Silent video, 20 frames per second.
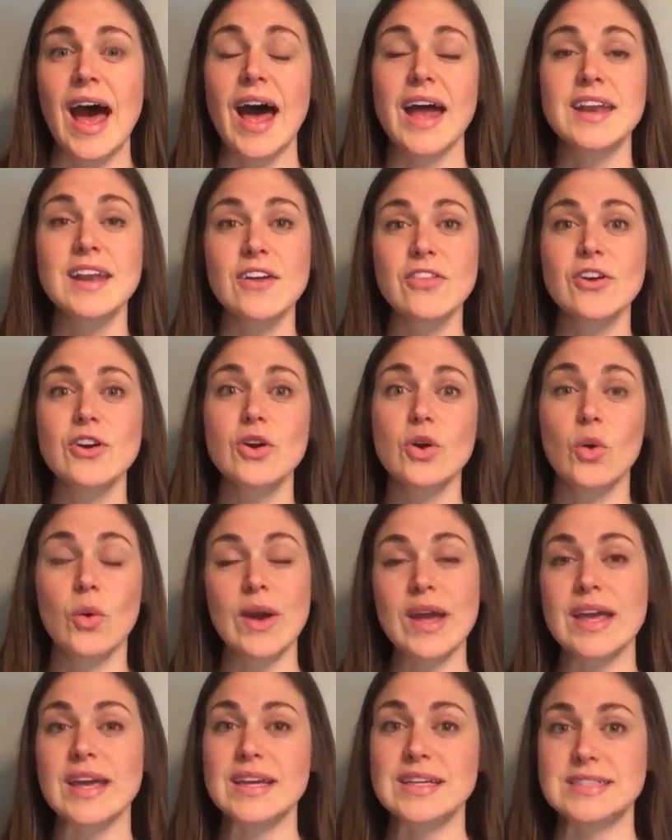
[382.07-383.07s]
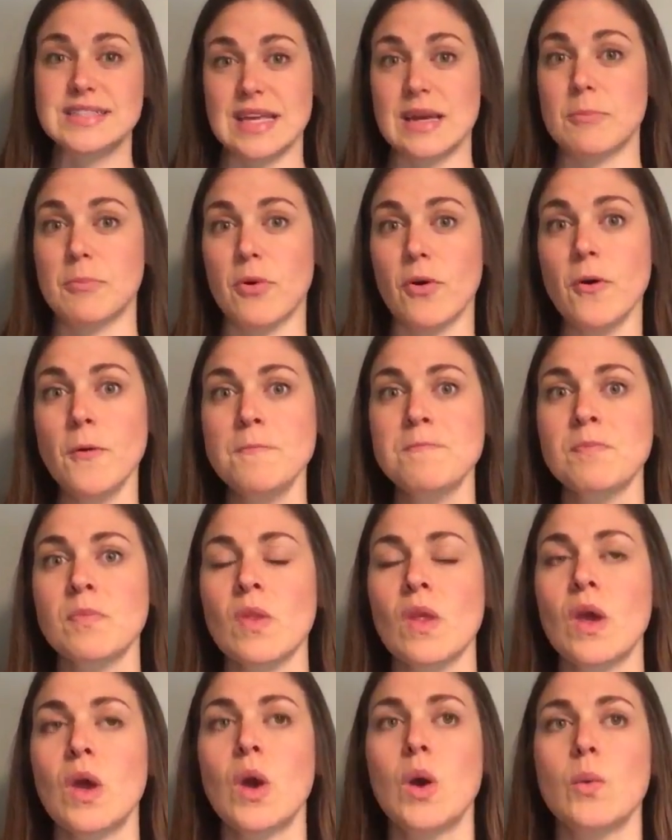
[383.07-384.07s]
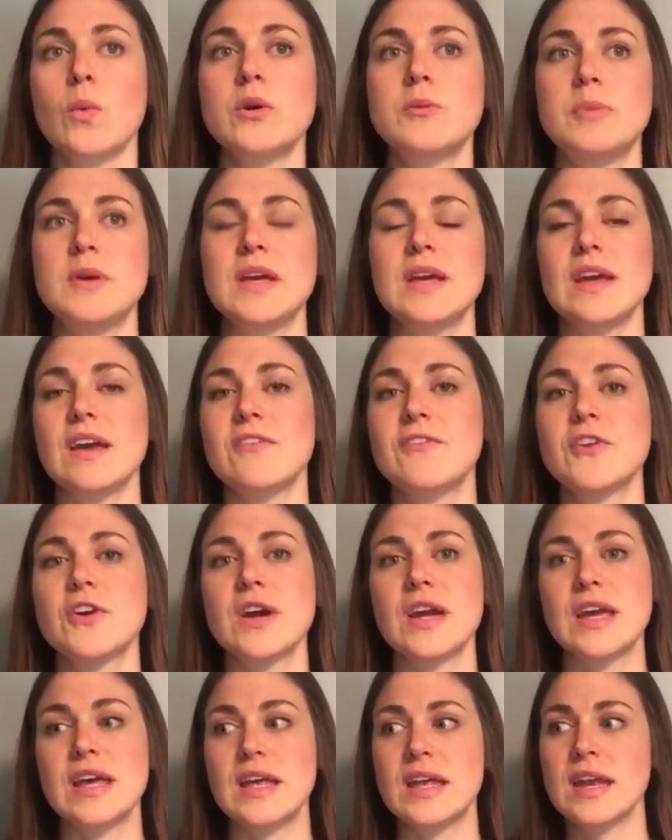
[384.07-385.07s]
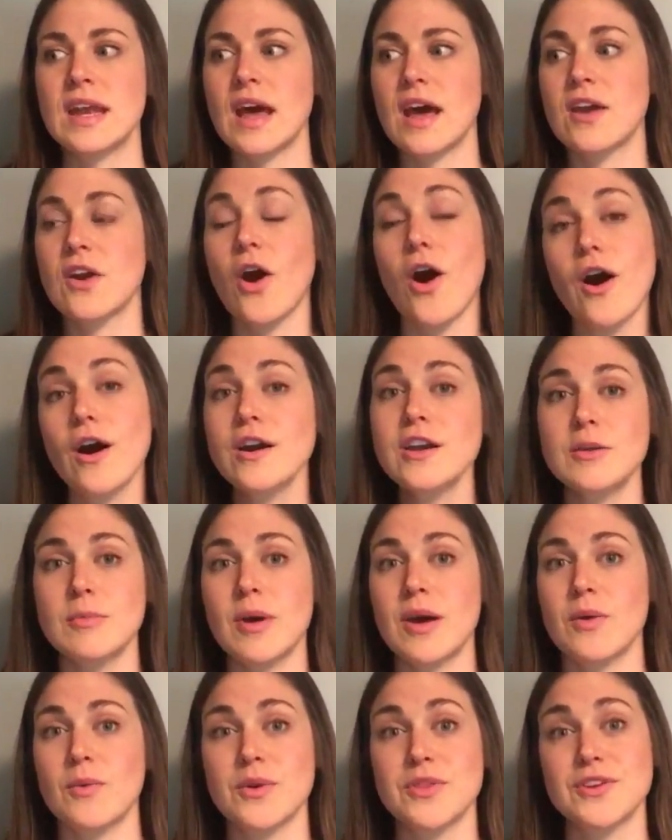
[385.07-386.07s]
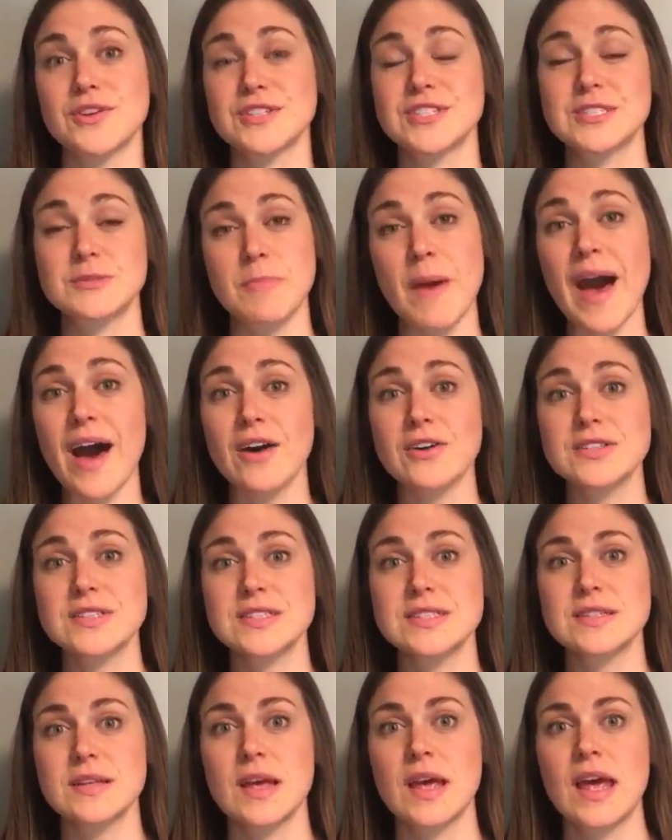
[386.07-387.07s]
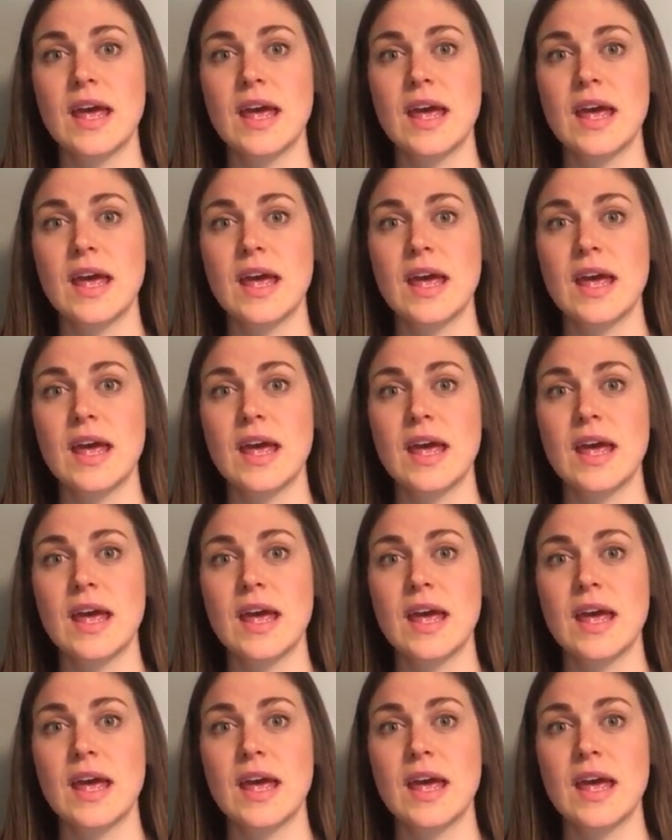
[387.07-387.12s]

Another quick example would be if you're in an argument with your spouse.